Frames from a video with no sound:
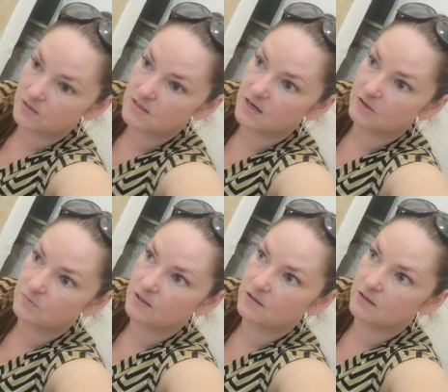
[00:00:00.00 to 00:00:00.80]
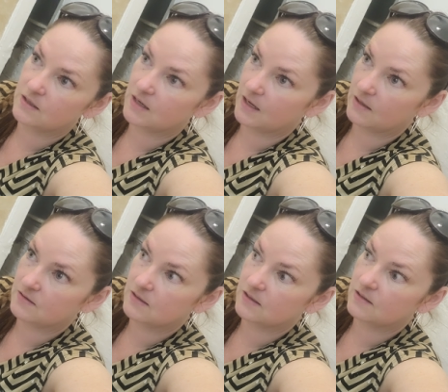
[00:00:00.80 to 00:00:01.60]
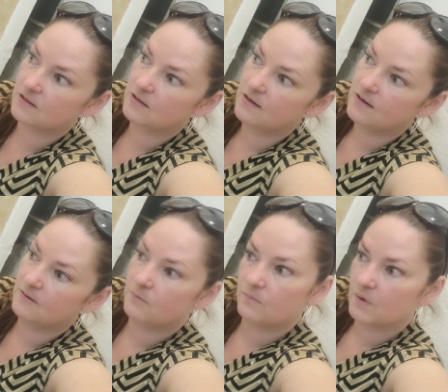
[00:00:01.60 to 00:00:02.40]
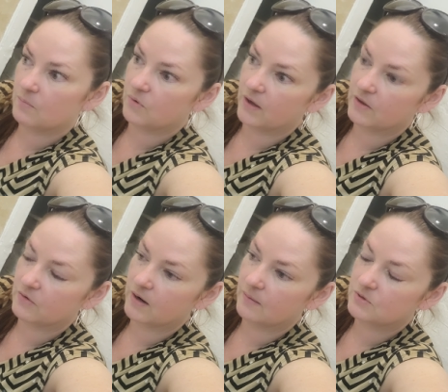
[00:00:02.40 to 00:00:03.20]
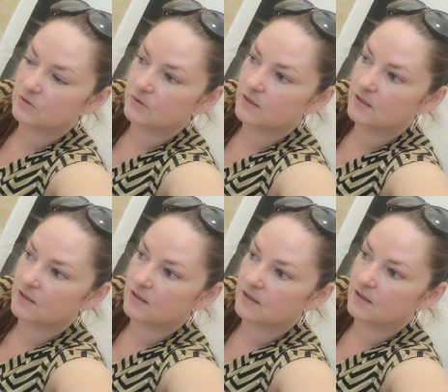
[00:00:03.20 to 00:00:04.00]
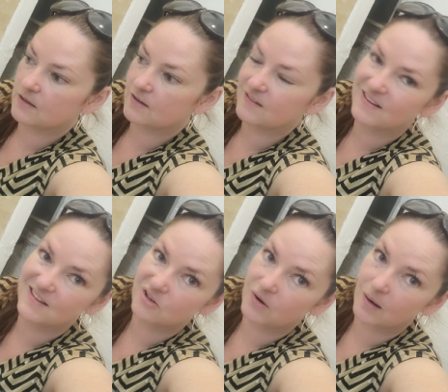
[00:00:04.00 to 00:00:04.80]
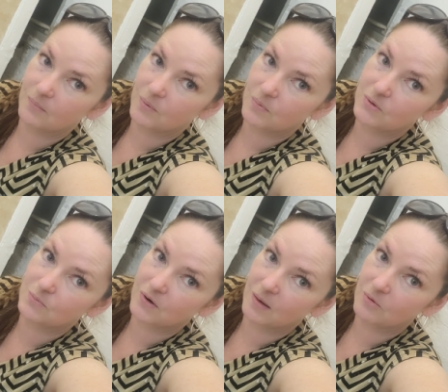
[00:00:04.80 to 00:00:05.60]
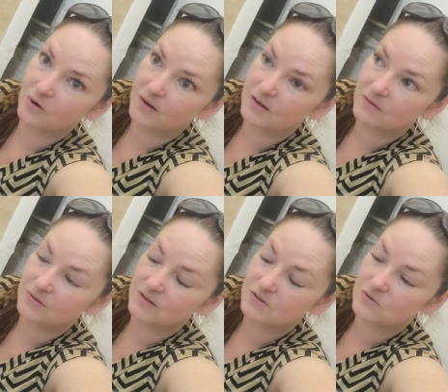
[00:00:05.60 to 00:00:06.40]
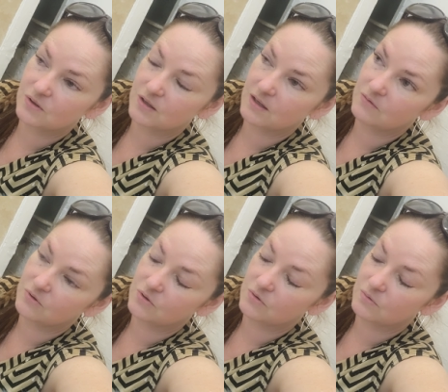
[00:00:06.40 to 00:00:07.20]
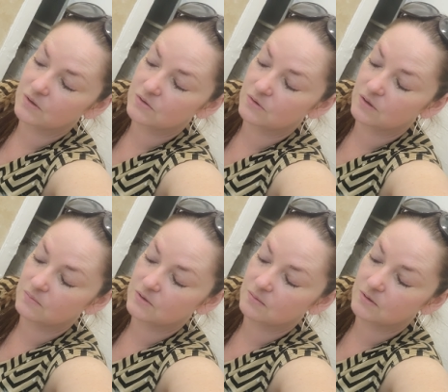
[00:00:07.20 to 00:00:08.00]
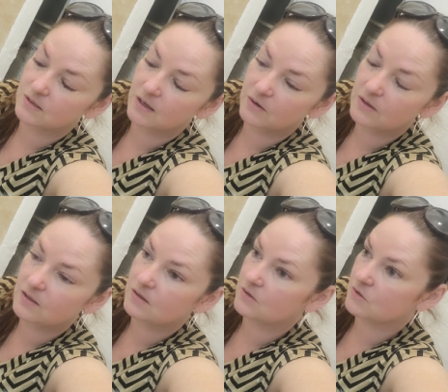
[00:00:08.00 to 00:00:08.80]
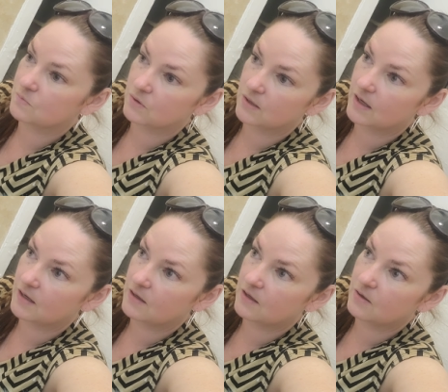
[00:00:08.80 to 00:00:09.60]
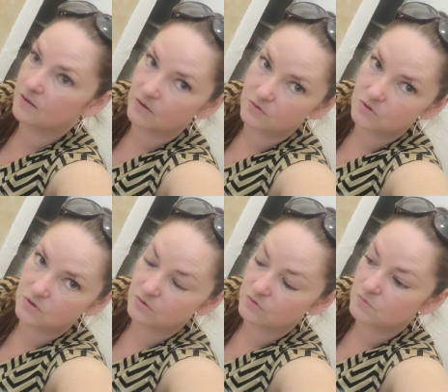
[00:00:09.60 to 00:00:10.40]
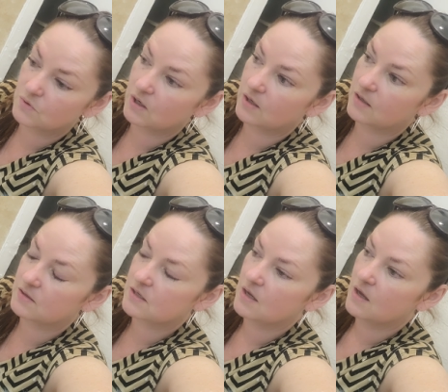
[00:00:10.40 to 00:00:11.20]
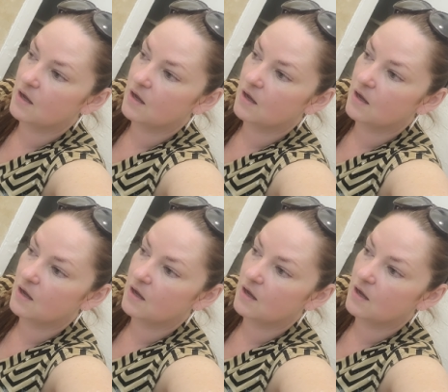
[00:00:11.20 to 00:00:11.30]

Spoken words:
attachment, and then hand sand it, apply the crap to it, and then, not the crap, but put the primer on it if that's your thing. If you're doing the Rust-Oleum tub and tile kit, then just put that in there and know that you're gonna lose product.